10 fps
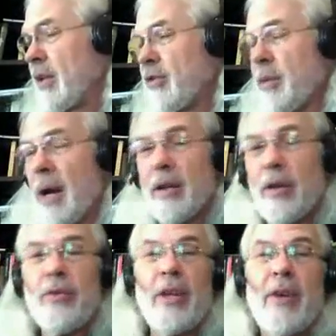These come out in
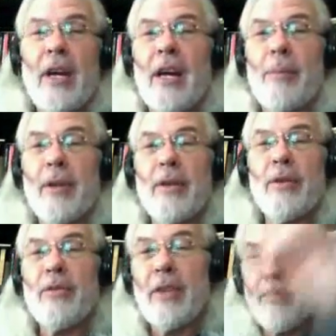loose leaf. I got a couple of
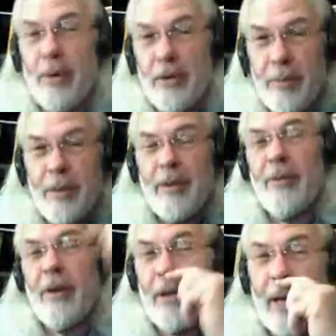loose leaf books up at the
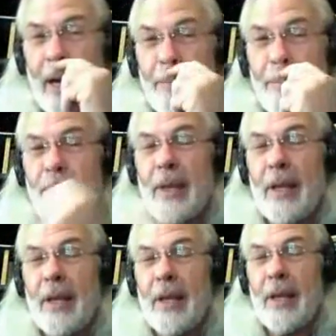very top,
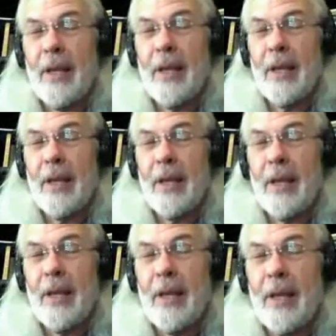which I got from
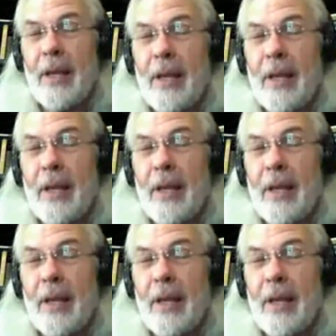Vince.